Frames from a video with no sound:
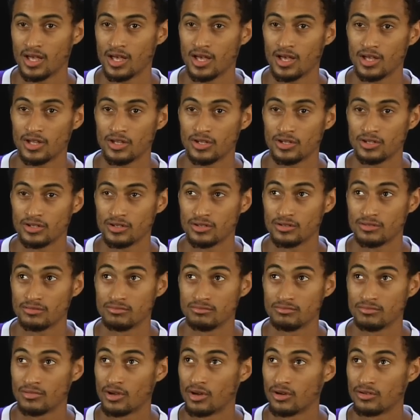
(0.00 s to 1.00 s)

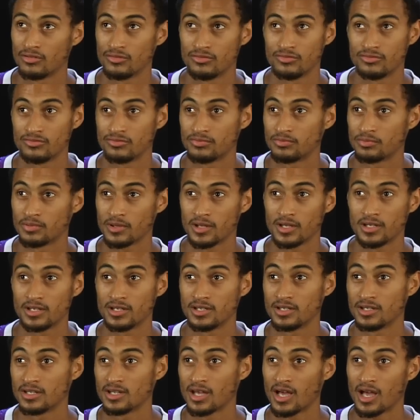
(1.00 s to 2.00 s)
um, of playing
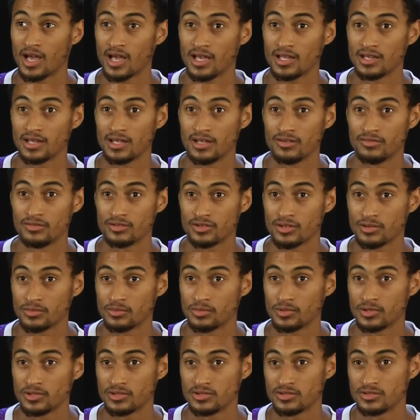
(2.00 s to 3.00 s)
in high level
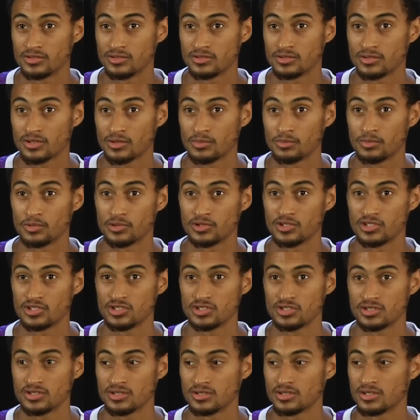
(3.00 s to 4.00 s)
compet
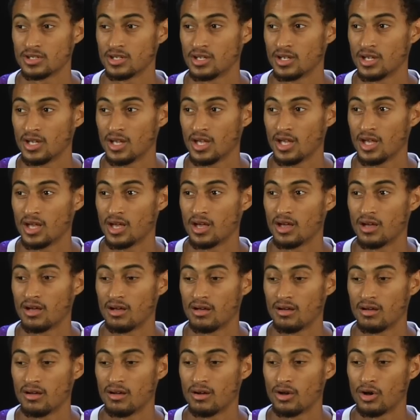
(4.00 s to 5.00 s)
competition
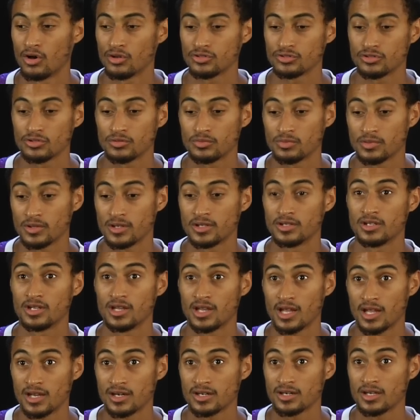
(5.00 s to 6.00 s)
uh, also playing a
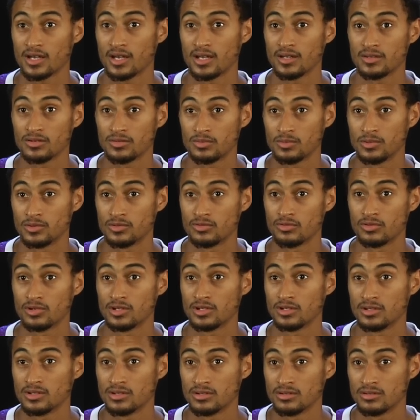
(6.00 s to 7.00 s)
lot of games
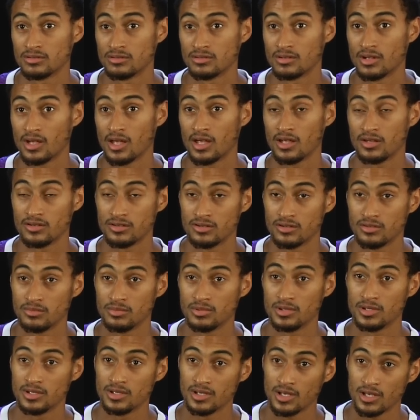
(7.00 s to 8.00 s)
between the
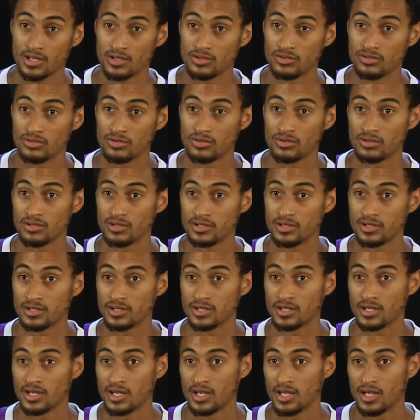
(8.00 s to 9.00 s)
ACB and EuroLeague.
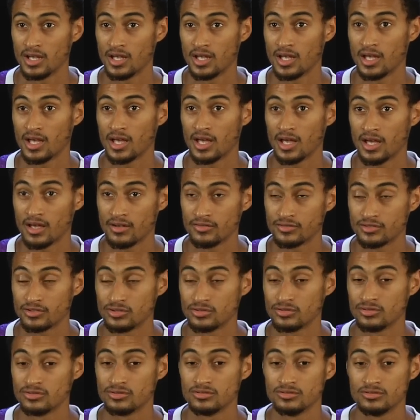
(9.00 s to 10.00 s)
Have
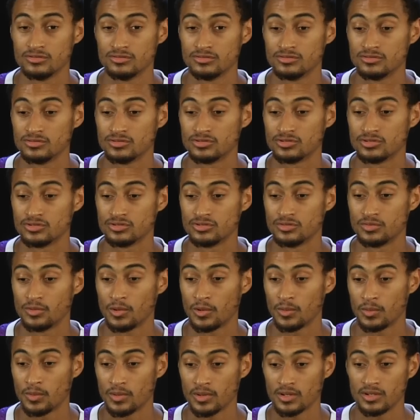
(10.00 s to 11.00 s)
to, to
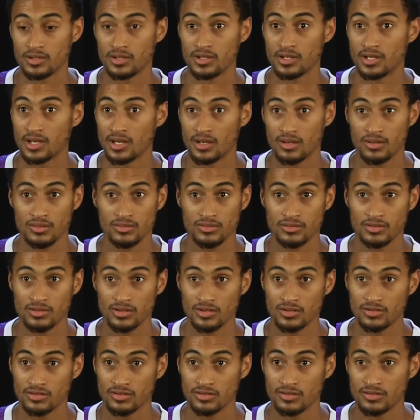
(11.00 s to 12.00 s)
prepare the games.
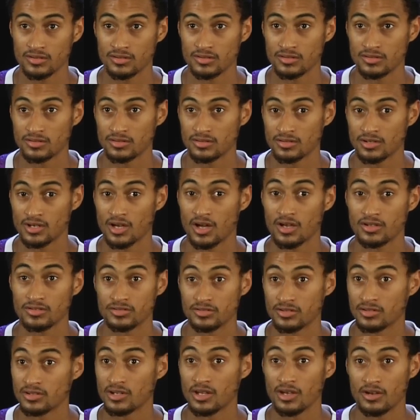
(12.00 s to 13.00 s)
It's a, it's a
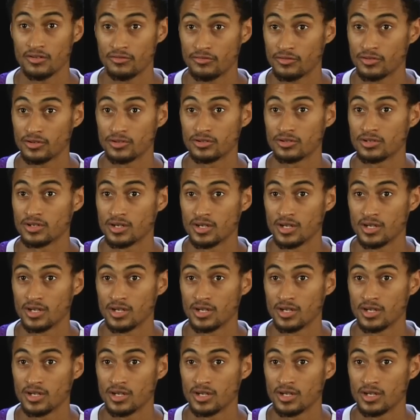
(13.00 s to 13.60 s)
constant effort.